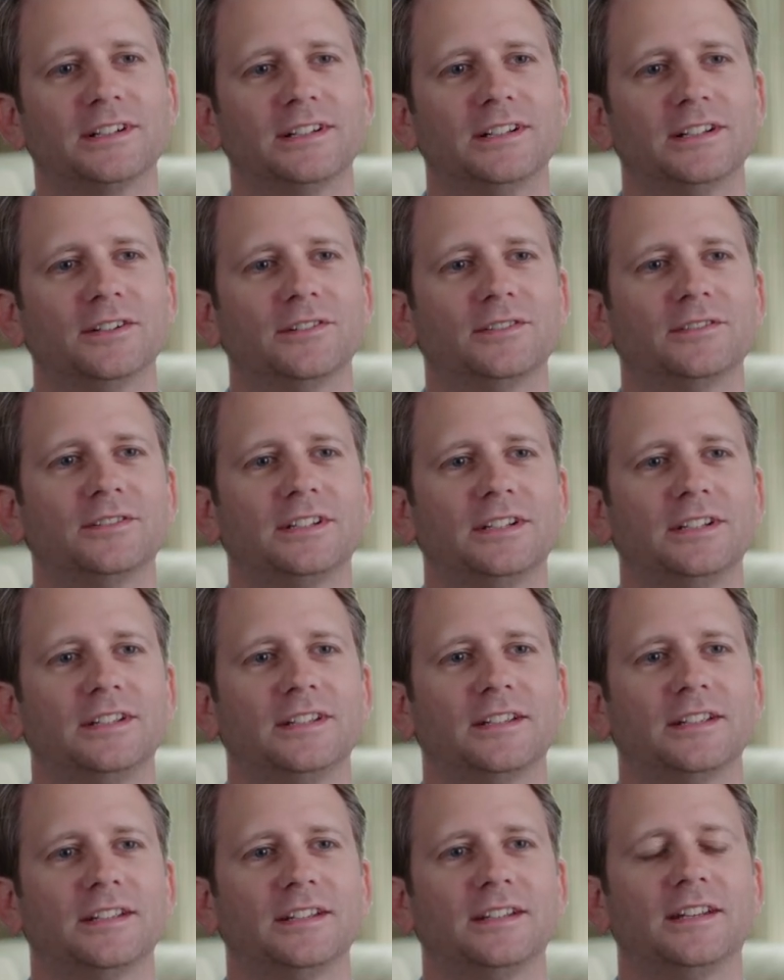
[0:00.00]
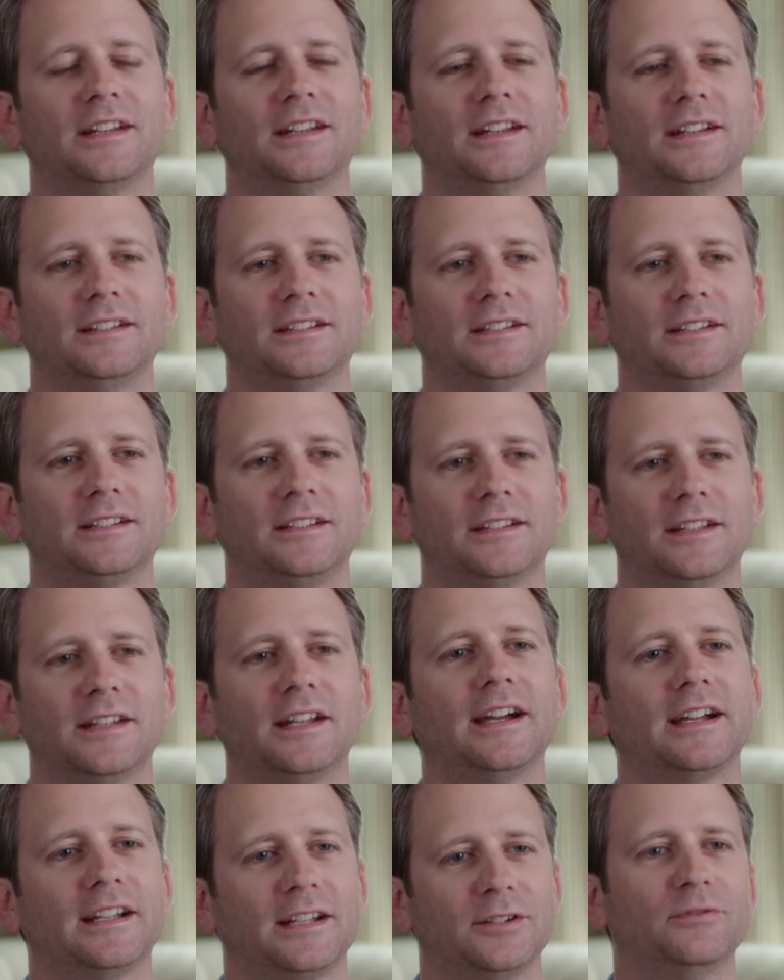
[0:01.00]
You know, she said, she said
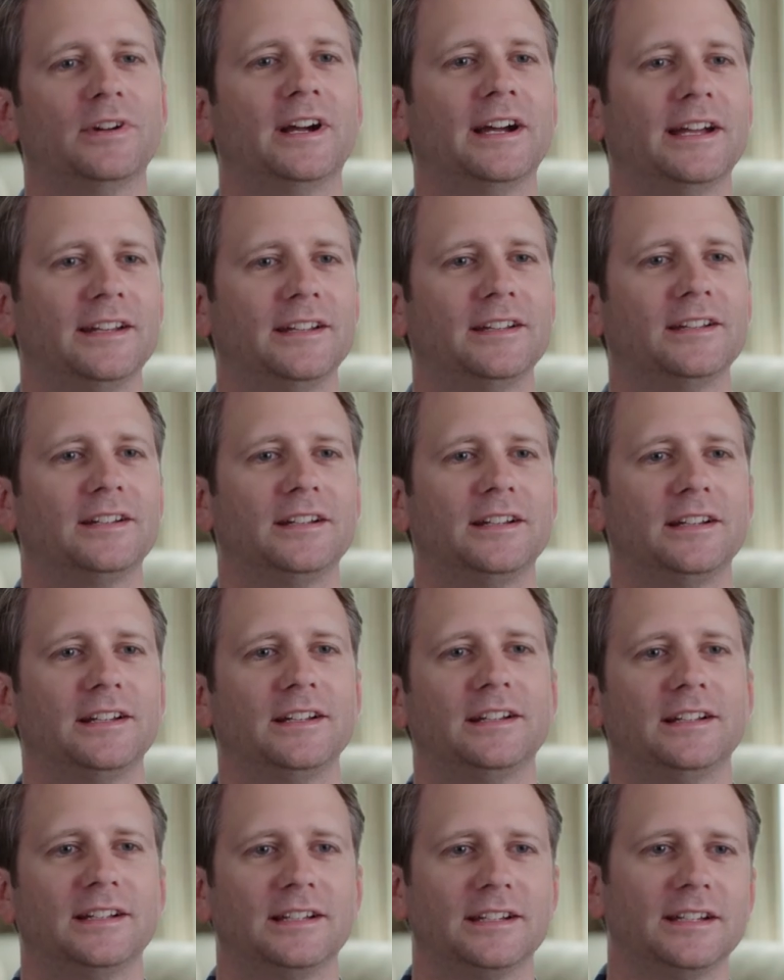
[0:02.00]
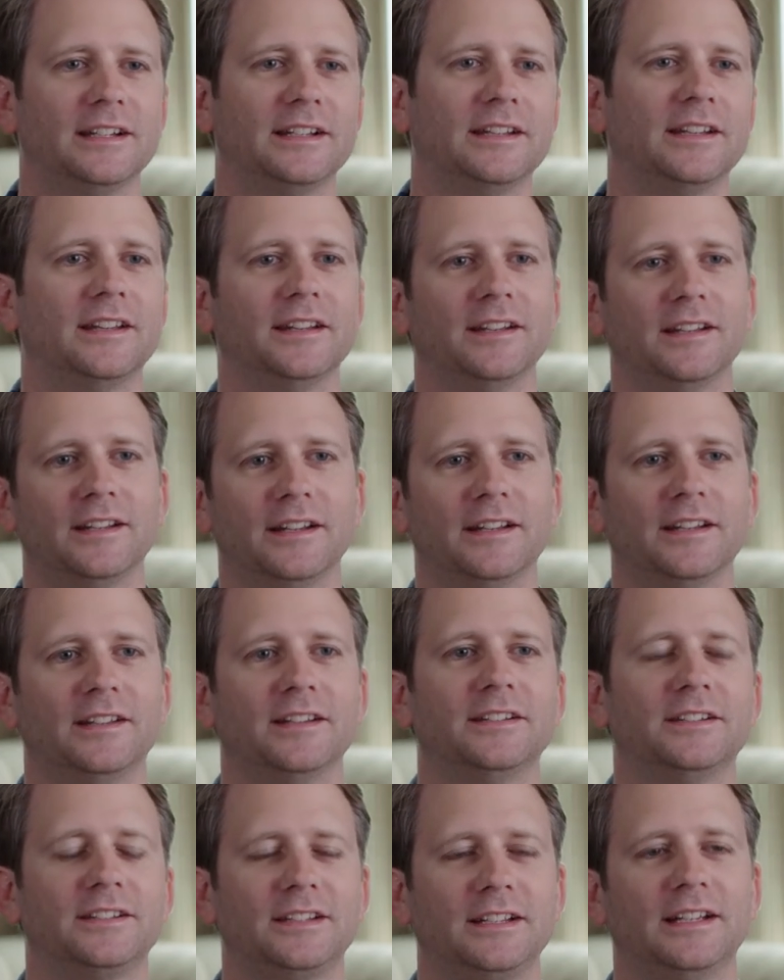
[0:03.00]
I could write it, and then and
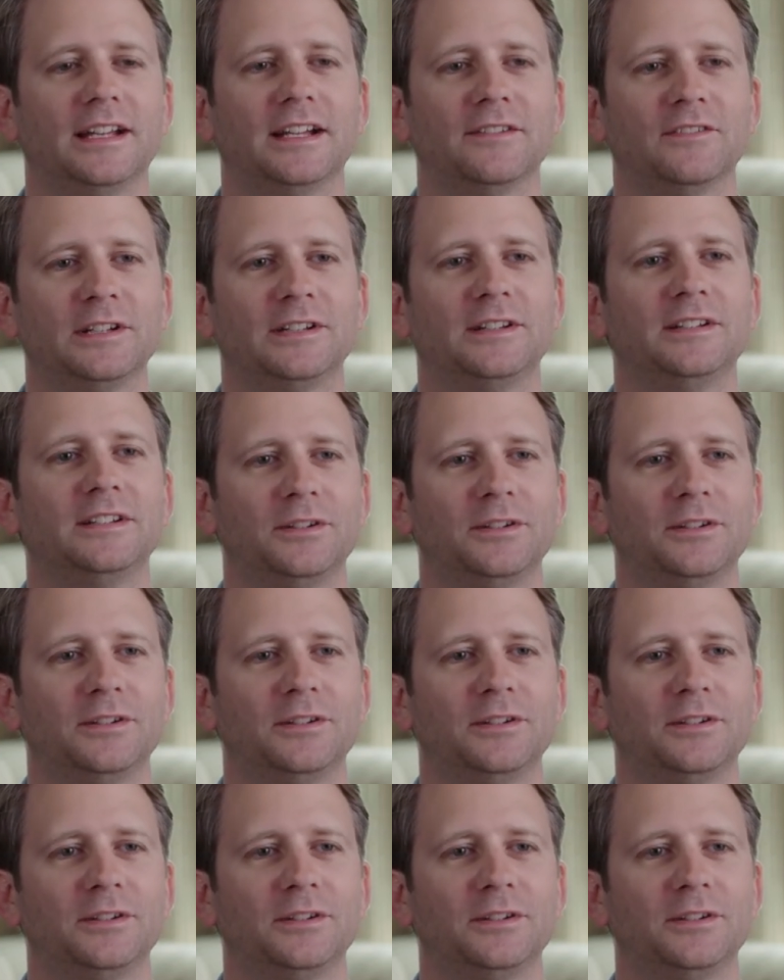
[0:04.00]
then she gave it.